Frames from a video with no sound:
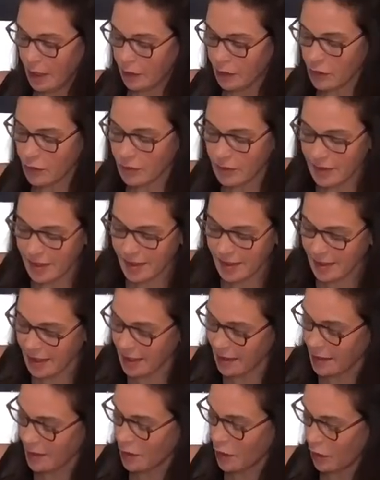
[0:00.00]
You can
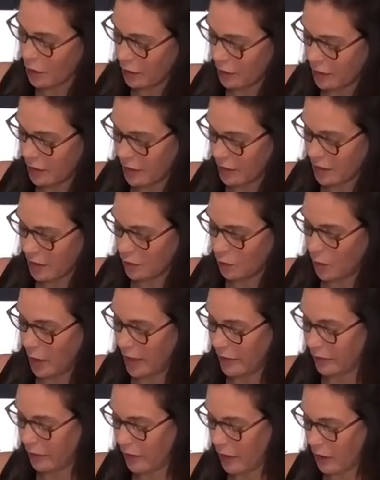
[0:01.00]
see it starting to sweat